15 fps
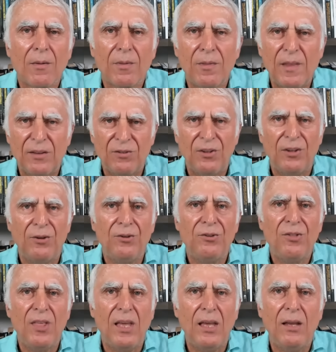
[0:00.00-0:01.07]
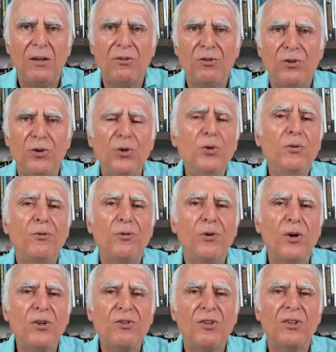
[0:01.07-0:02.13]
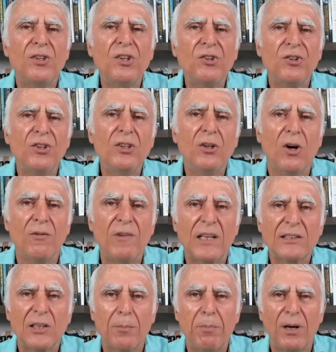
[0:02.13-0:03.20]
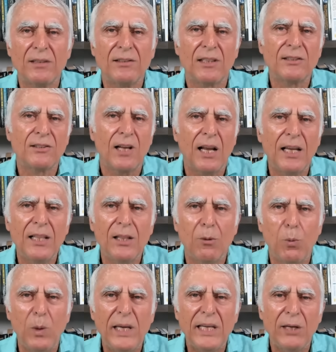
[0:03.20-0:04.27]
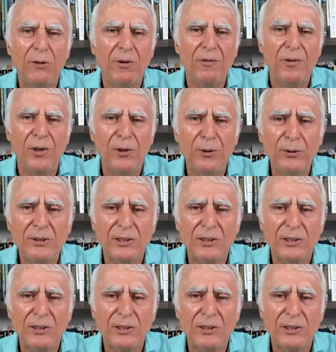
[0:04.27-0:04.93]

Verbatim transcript: This is the June 1st edition of Exopolitics Today, the week in review.